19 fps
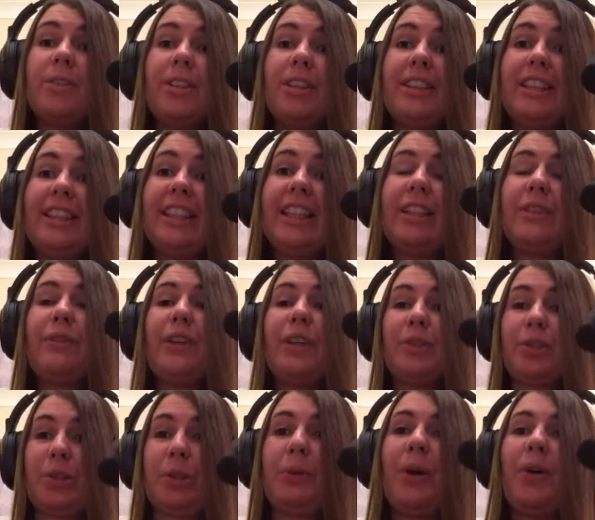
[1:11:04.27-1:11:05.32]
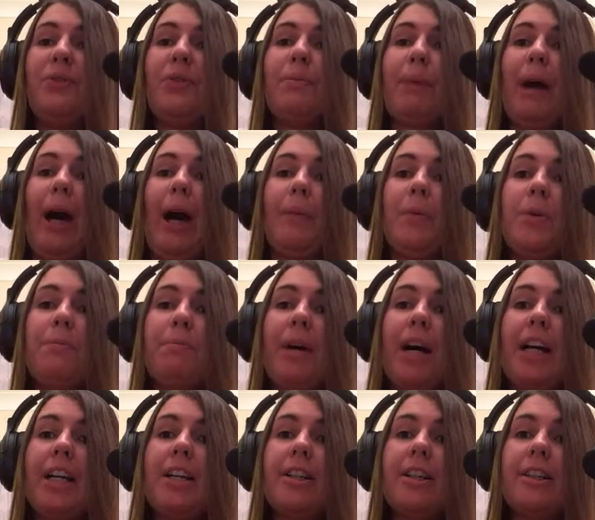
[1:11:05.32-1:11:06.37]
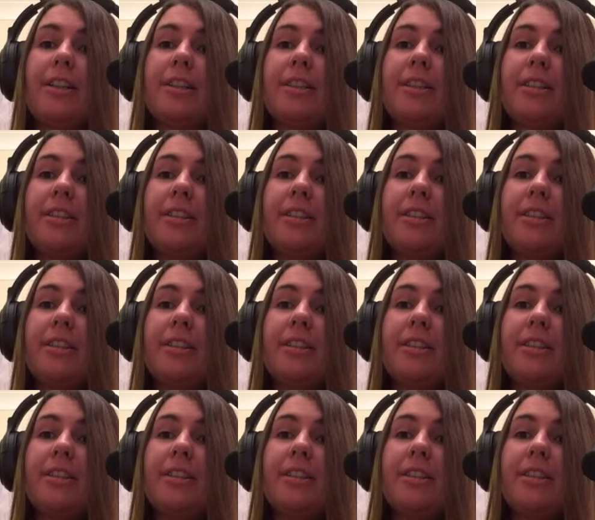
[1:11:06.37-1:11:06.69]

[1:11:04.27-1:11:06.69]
Because he didn't feel so overpowered by her.